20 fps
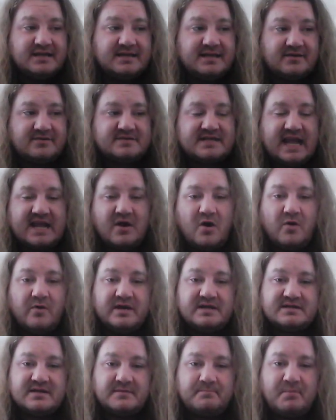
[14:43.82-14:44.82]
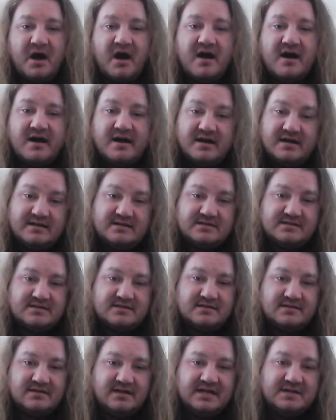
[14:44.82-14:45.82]
there was like always a
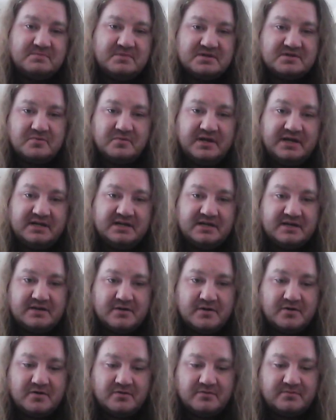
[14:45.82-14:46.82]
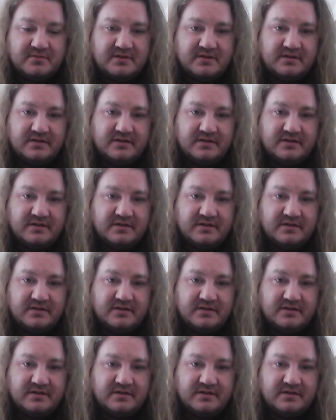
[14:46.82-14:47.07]
pause in between, you know,